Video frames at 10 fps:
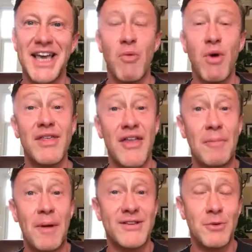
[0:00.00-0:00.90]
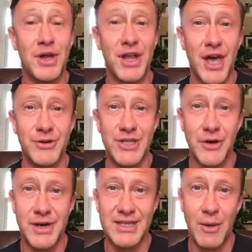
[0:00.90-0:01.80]
And one of the other places we're going to go to
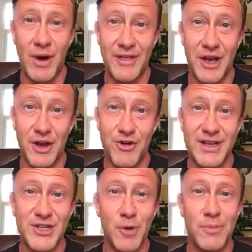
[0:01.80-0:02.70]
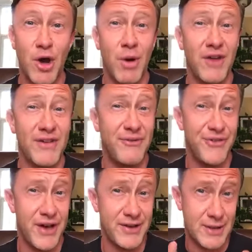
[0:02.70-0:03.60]
is somewhere that Chris took me on one of our
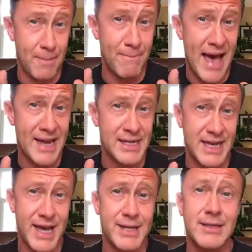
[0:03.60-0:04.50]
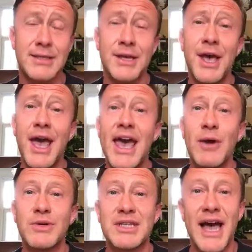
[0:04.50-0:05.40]
first mandates. It
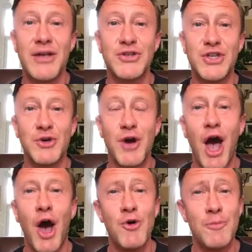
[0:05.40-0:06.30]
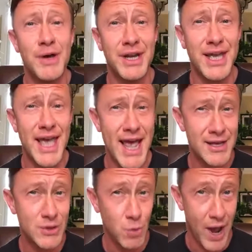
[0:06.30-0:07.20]
was down to Holborn
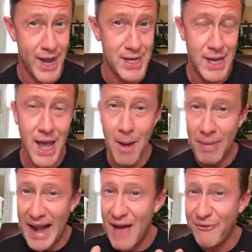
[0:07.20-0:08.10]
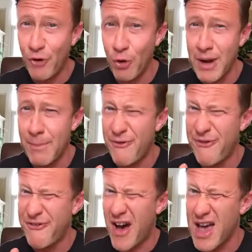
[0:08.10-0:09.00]
Kingsway, platform number
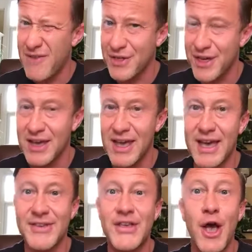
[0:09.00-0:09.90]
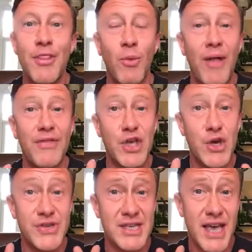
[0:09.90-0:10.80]
5, I think it is, the one that
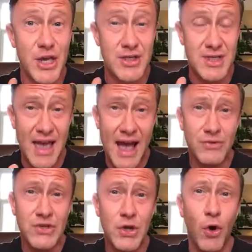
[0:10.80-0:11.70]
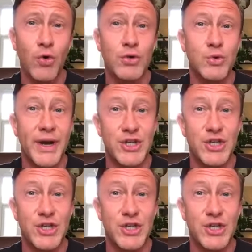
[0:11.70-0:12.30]
used to take you down to Aldwych.